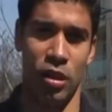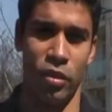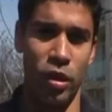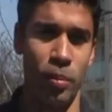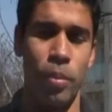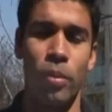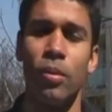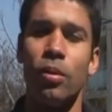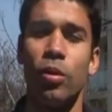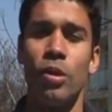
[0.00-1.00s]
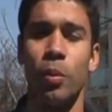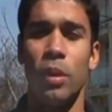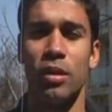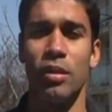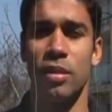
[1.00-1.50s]
former club.
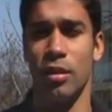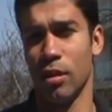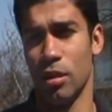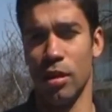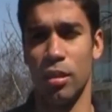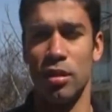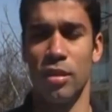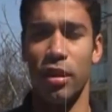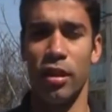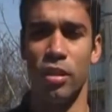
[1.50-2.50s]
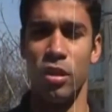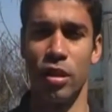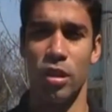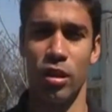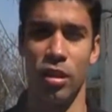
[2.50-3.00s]
They weren't just
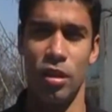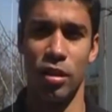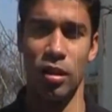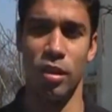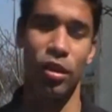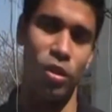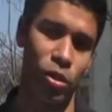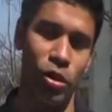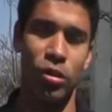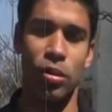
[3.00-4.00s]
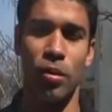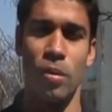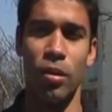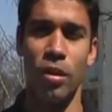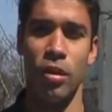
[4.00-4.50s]
congratulating him on his recovery,
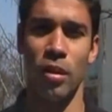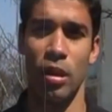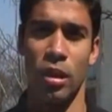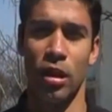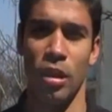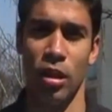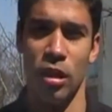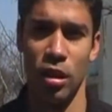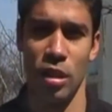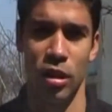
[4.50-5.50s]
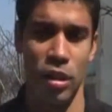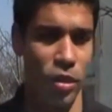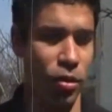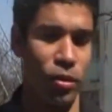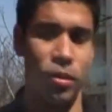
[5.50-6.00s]
they were welcoming him back
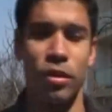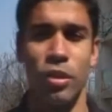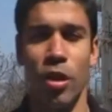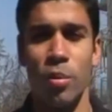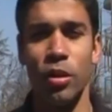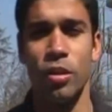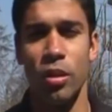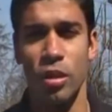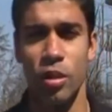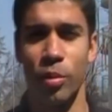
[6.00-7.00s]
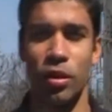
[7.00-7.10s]
to a home he should never have